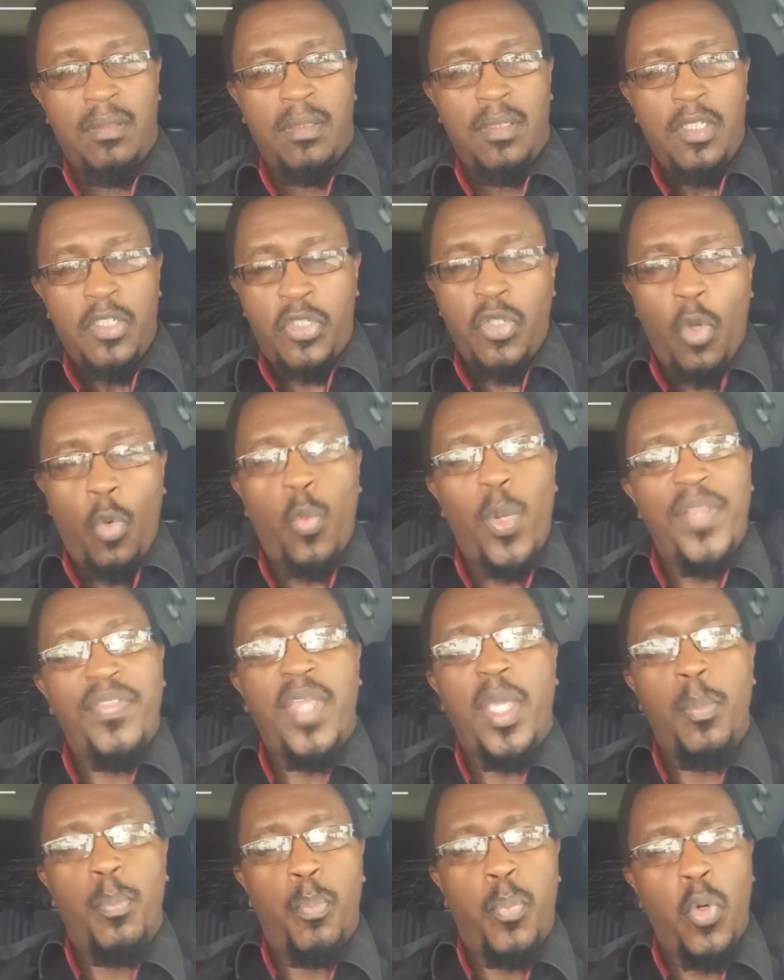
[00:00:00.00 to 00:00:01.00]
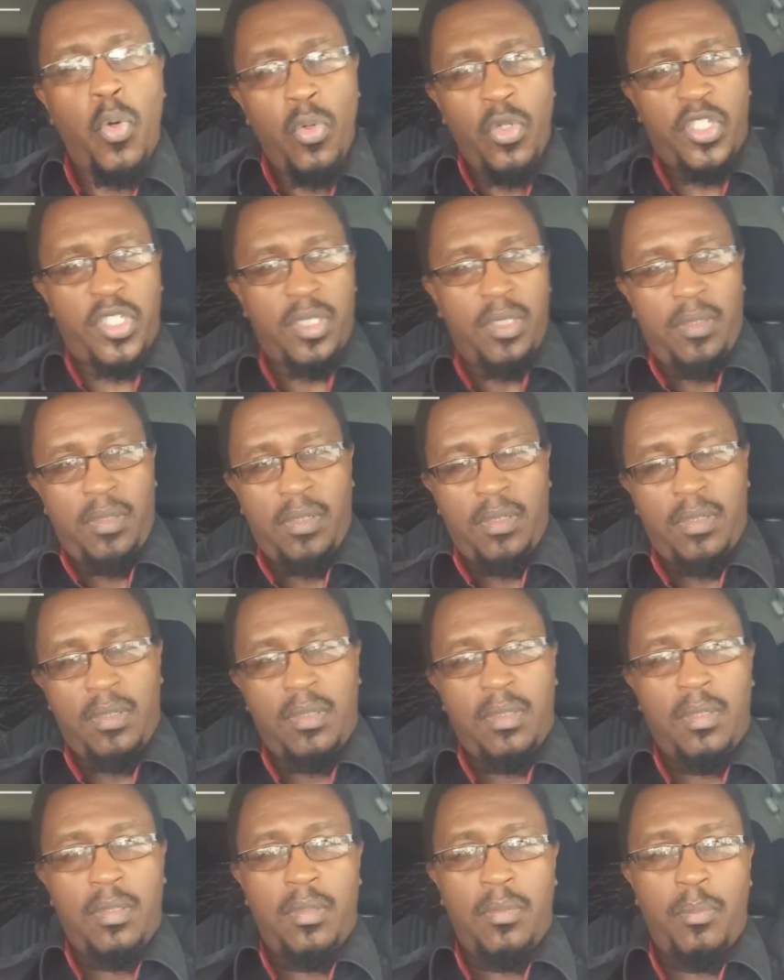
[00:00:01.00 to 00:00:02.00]
So when they push
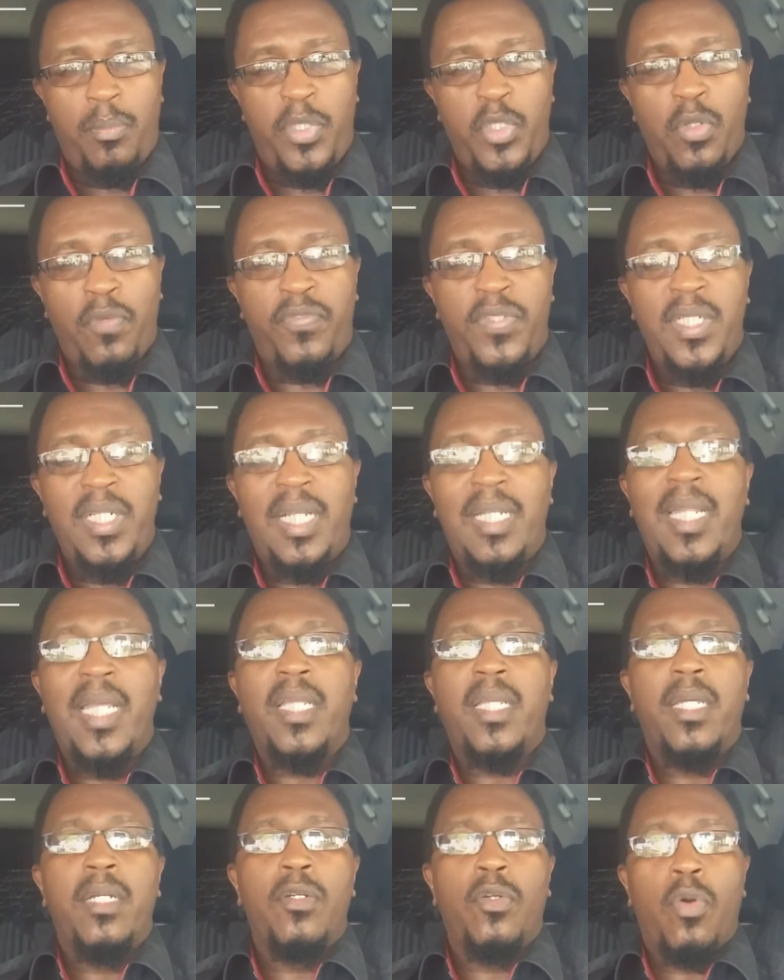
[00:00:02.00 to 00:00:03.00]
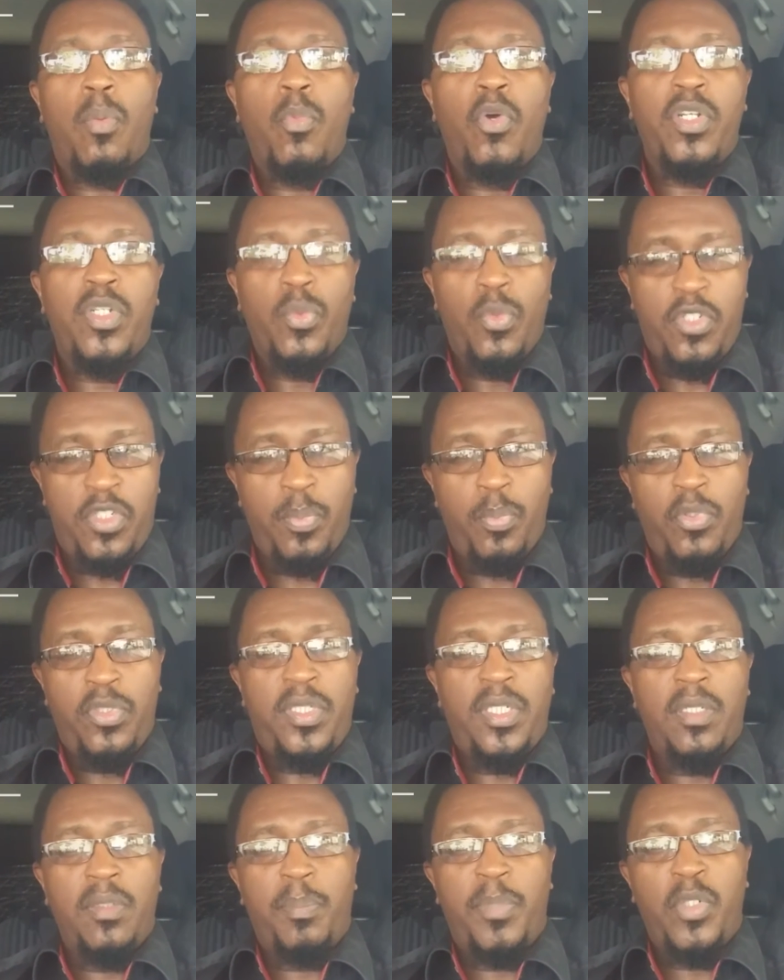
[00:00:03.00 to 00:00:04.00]
pedophilia, like Eric Omondi was
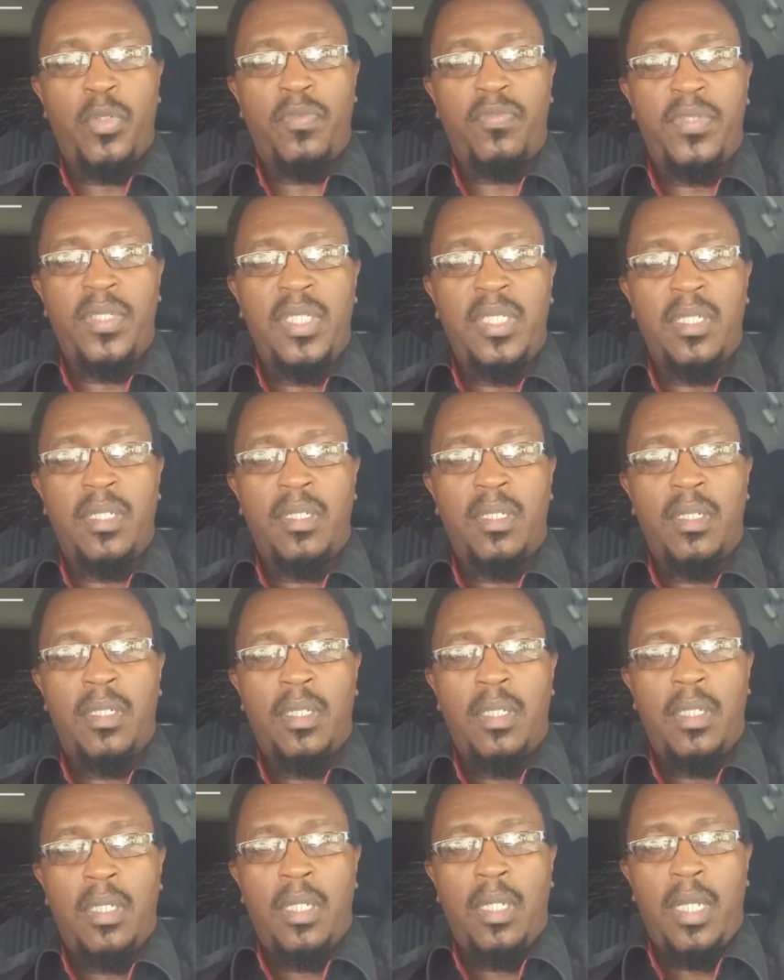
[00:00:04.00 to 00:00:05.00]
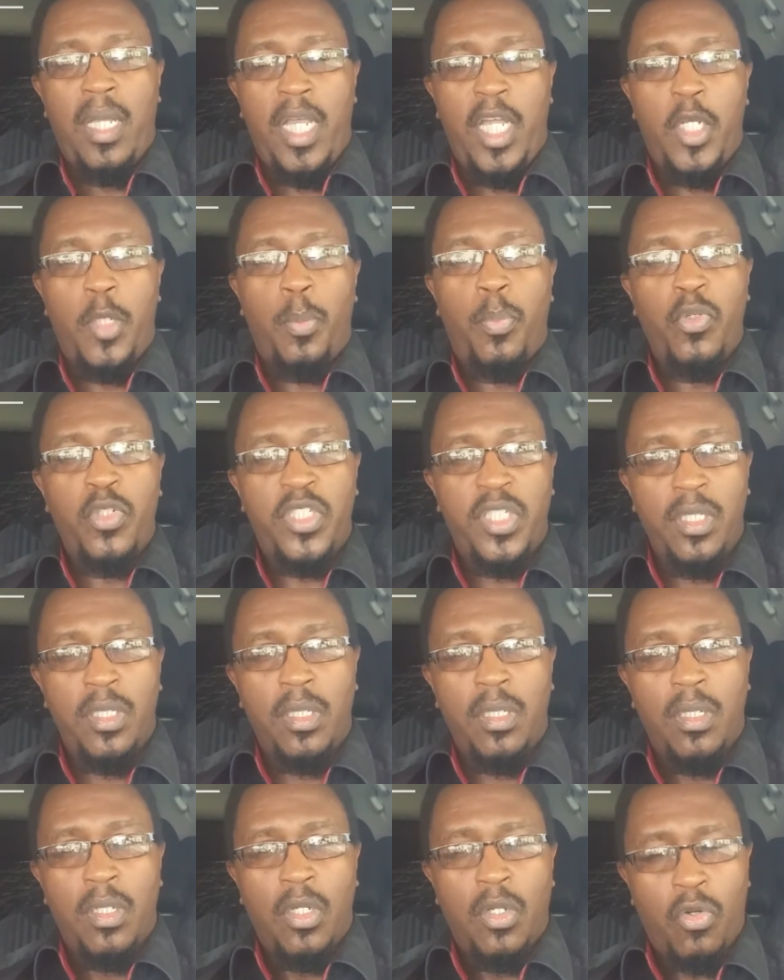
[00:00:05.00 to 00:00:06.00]
pushing pedophilia and
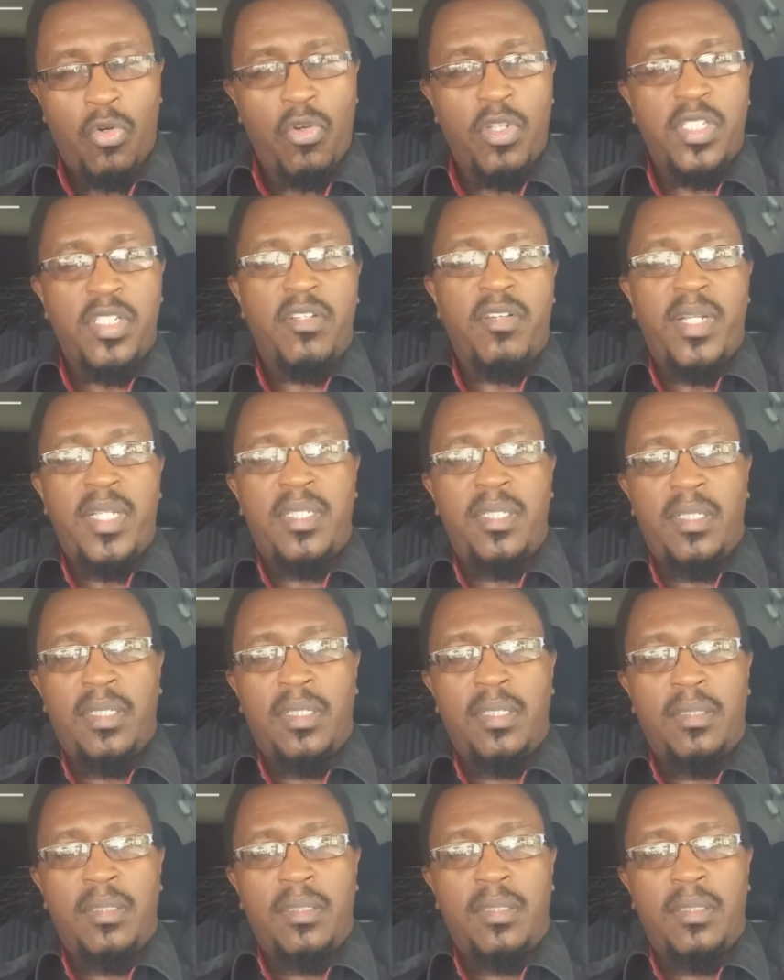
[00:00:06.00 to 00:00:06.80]
pushing cross-dressing,